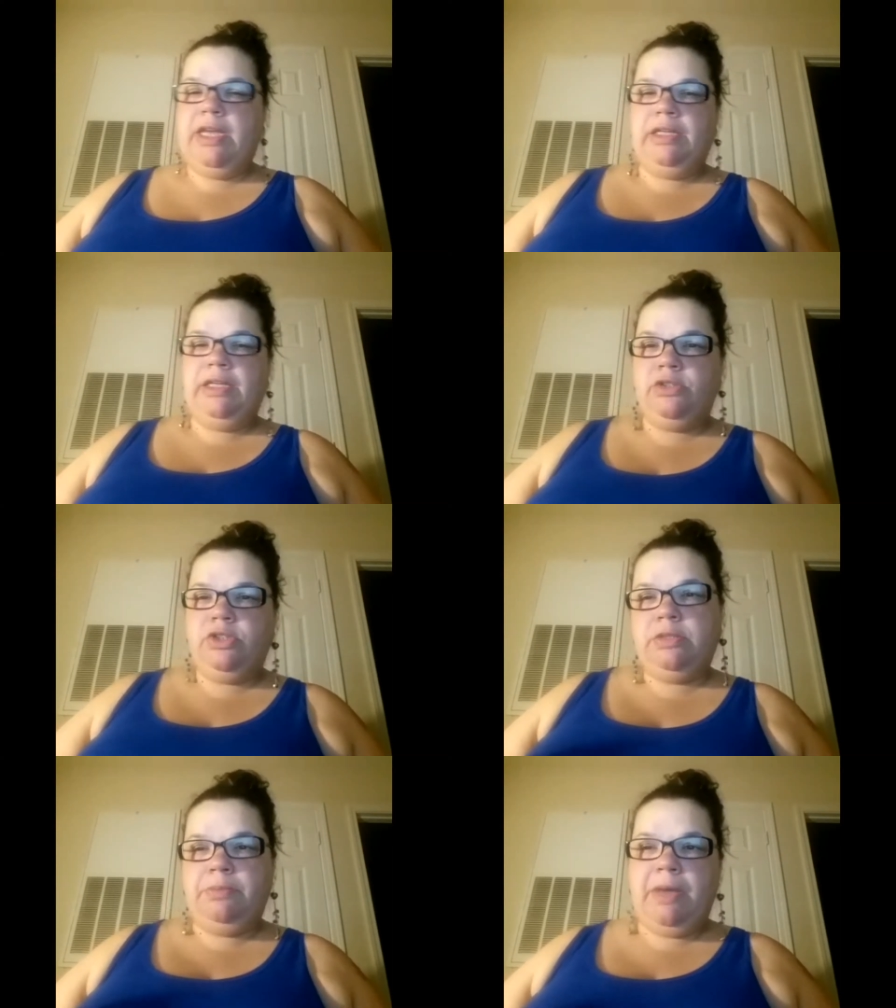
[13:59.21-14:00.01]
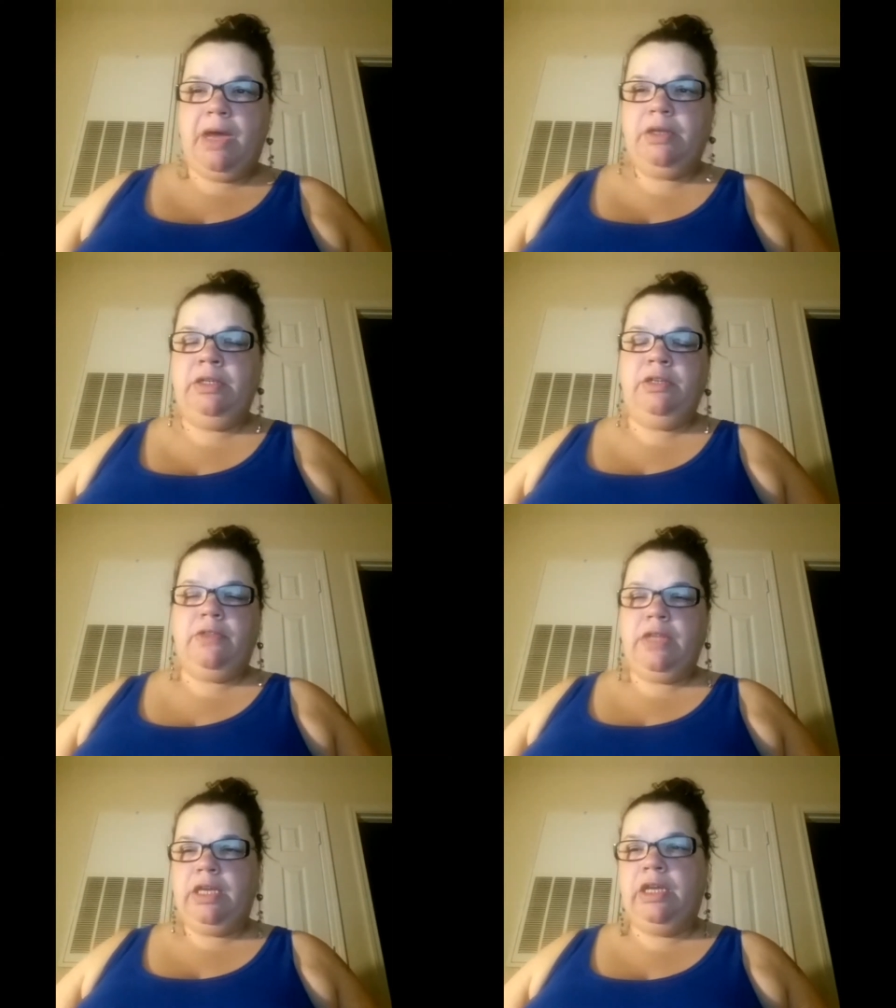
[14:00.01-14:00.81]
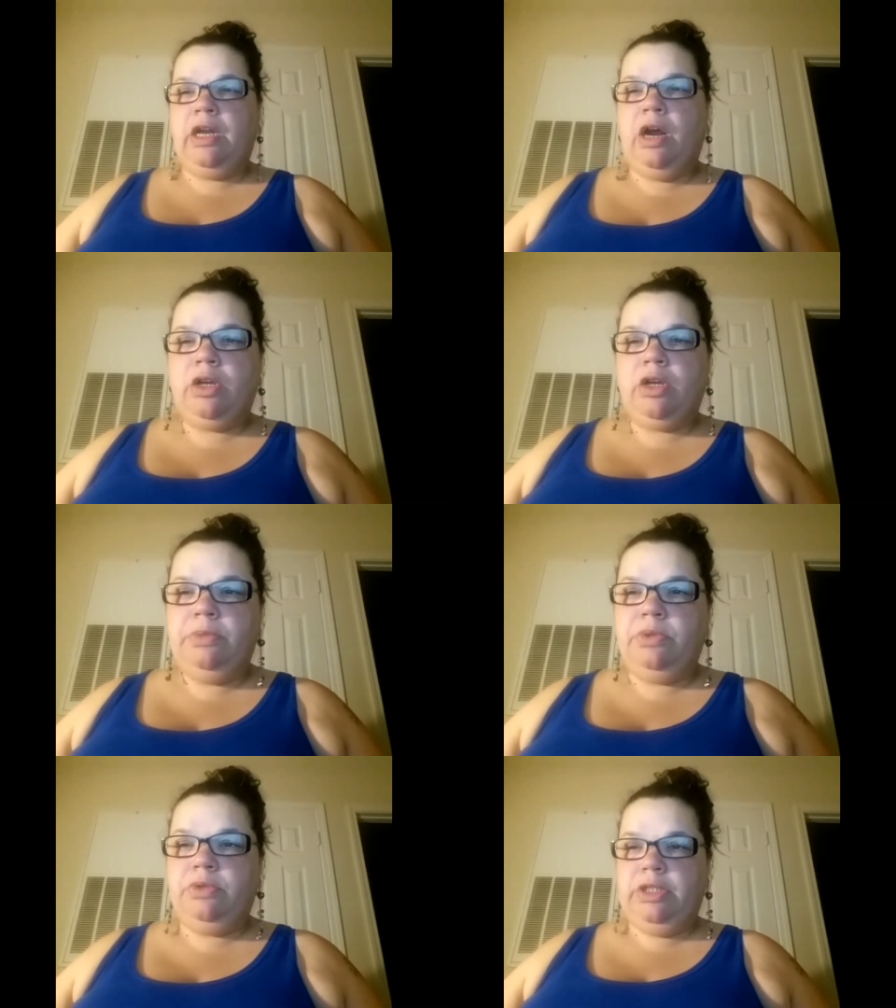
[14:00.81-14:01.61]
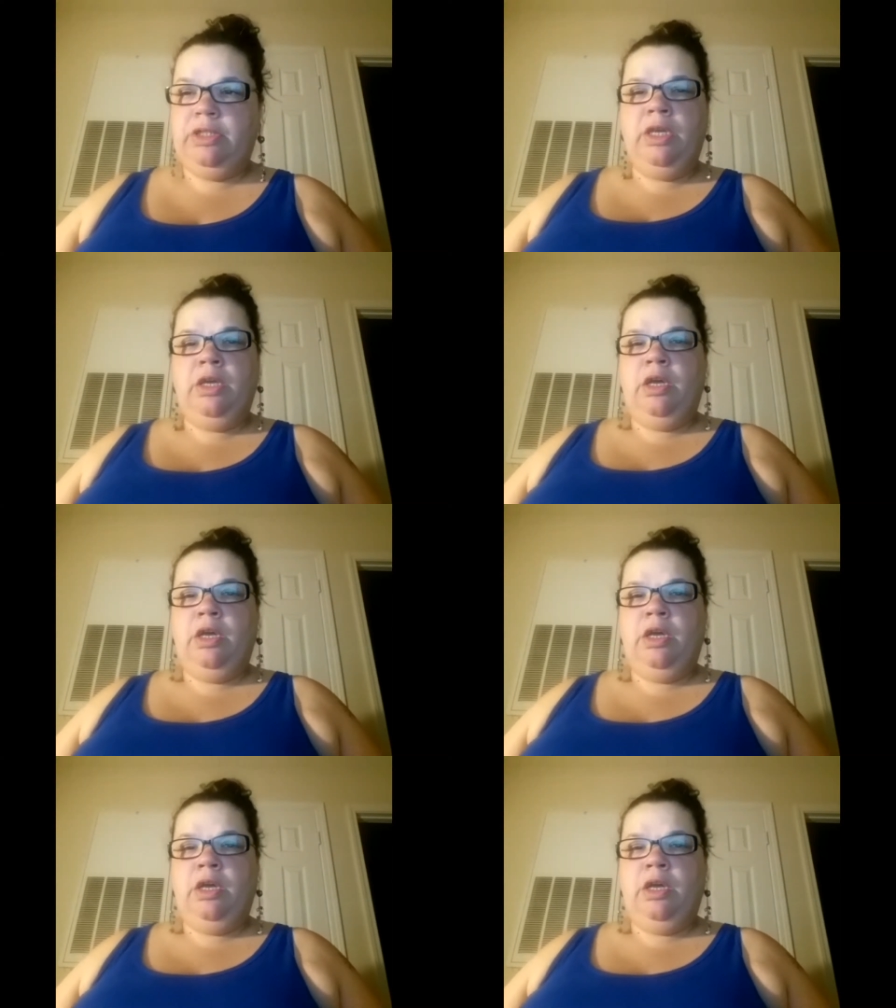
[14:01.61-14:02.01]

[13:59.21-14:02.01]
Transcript: and that's just about another thing in our community,